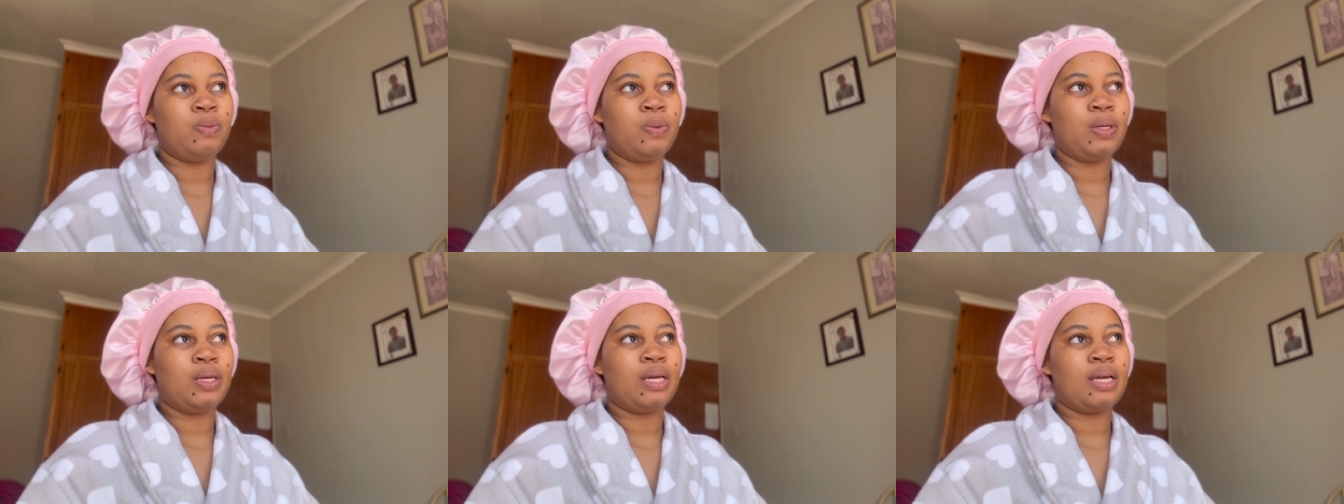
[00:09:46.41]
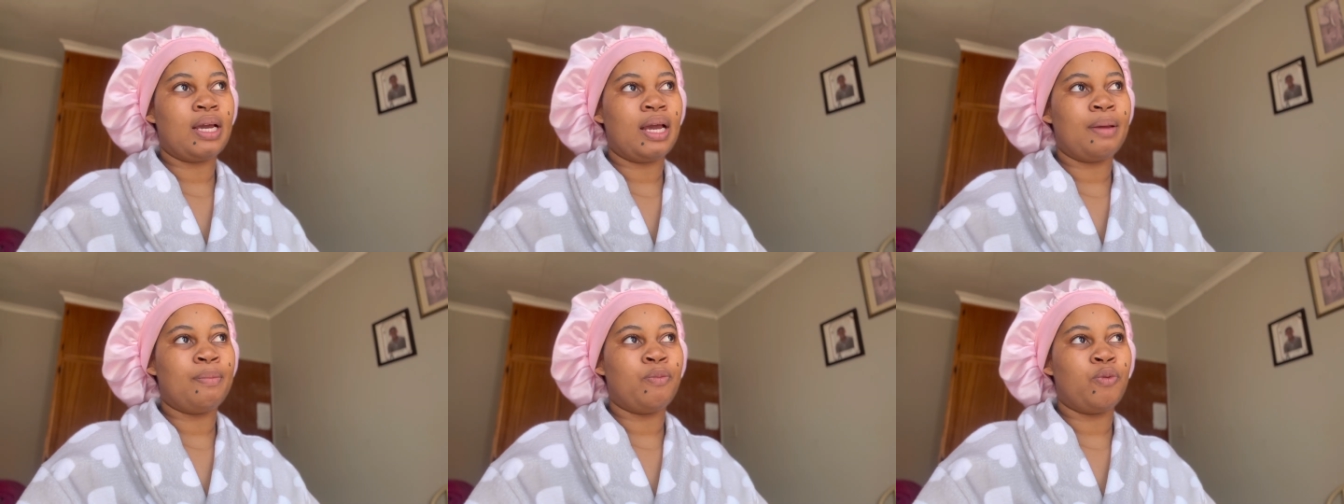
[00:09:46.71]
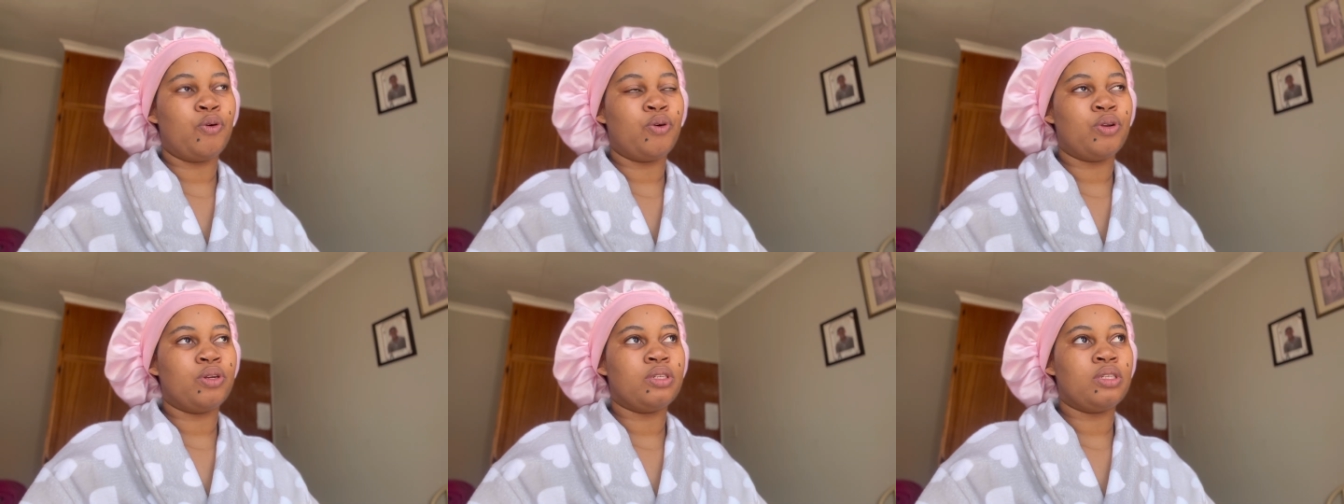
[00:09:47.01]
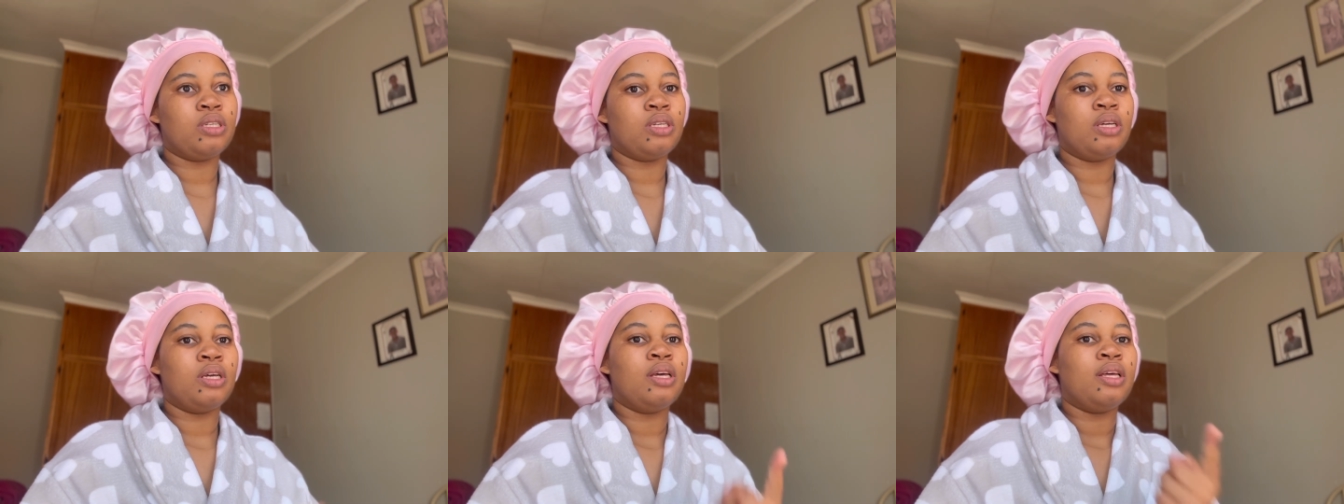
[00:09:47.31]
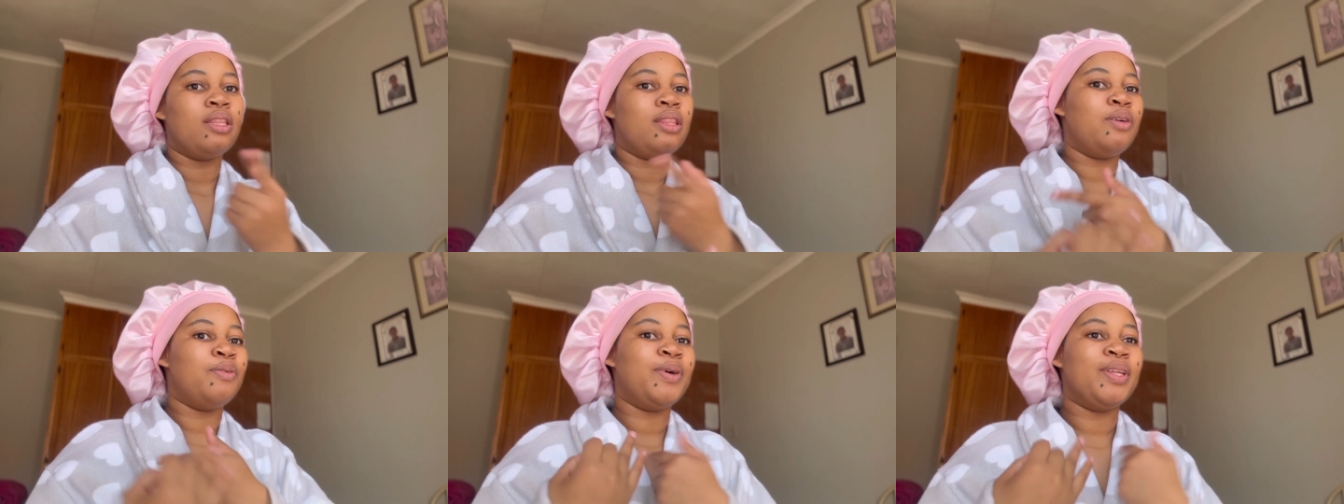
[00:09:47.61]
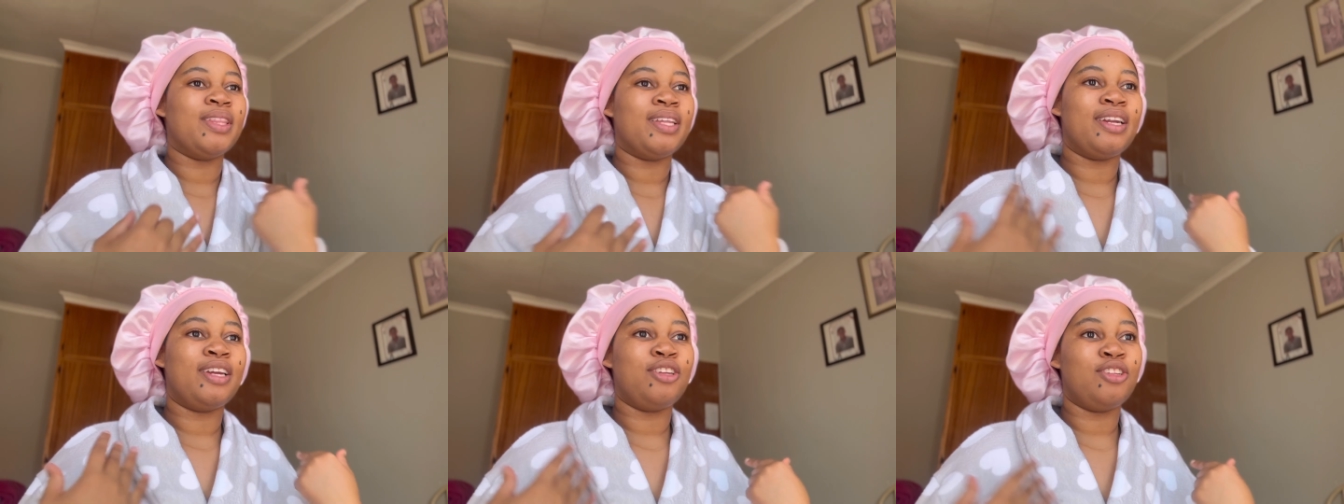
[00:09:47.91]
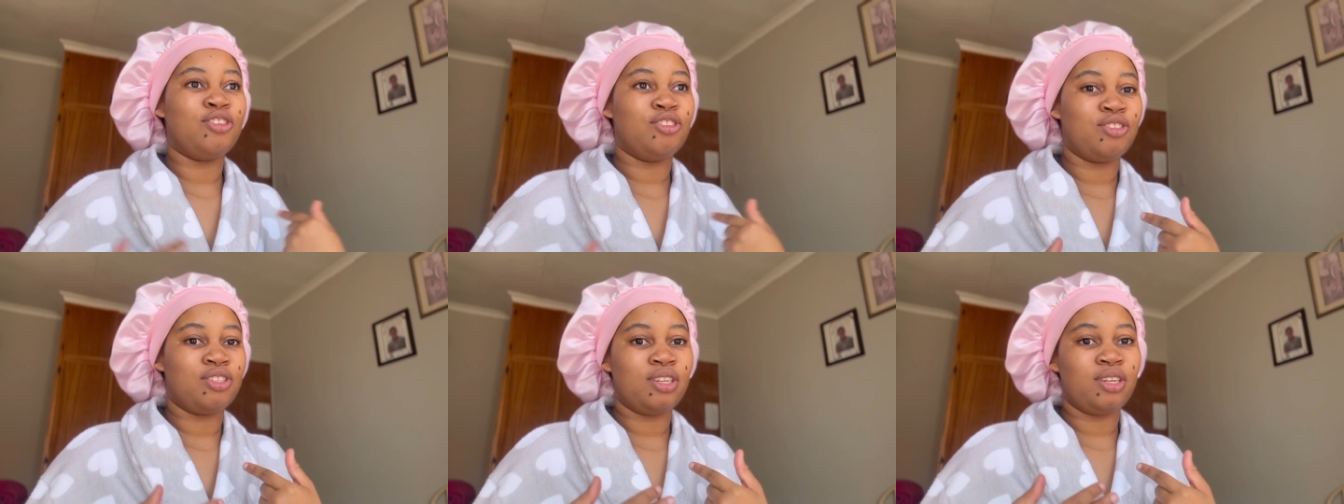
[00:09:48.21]
wig i bought the one that i
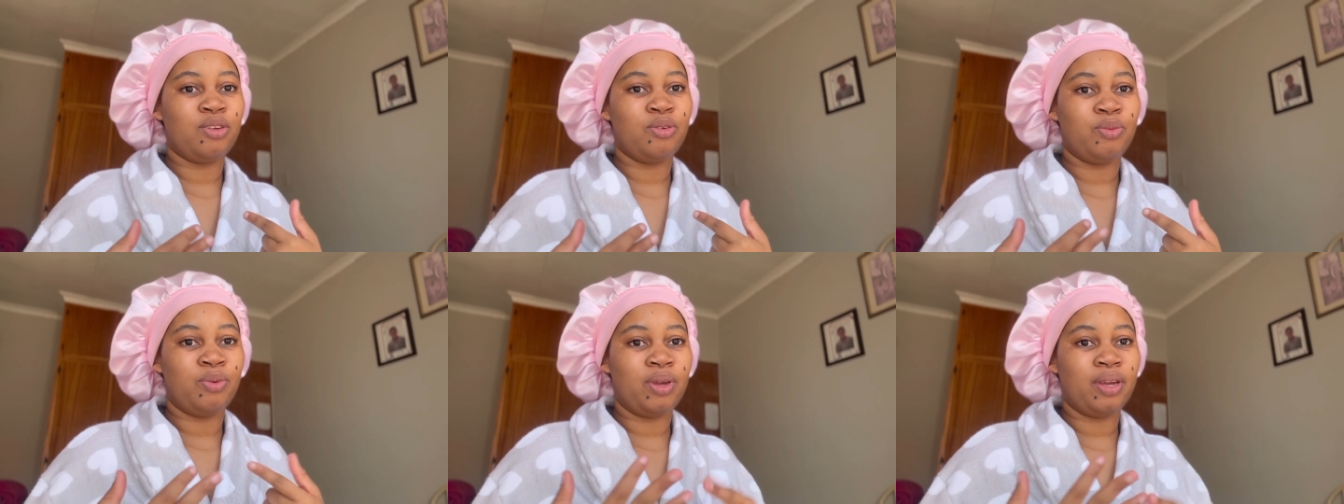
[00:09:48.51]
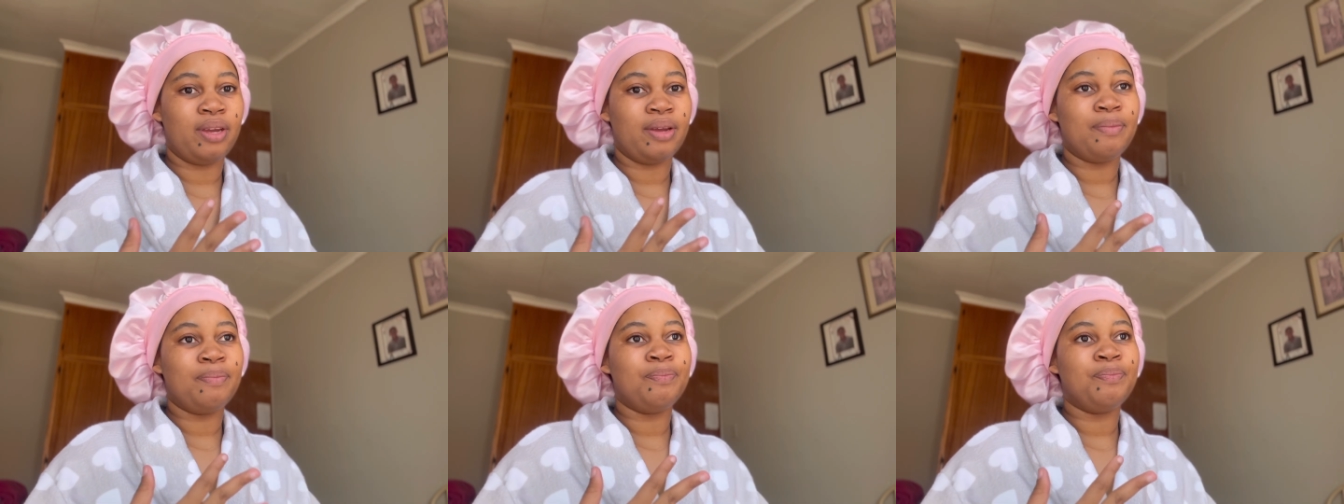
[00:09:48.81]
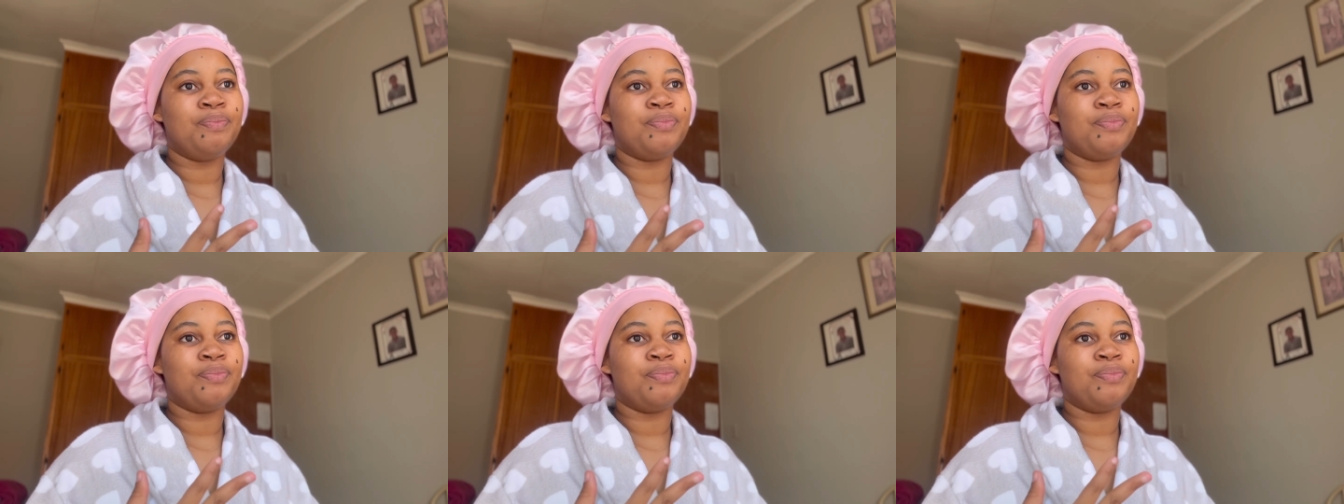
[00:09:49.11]
usually wear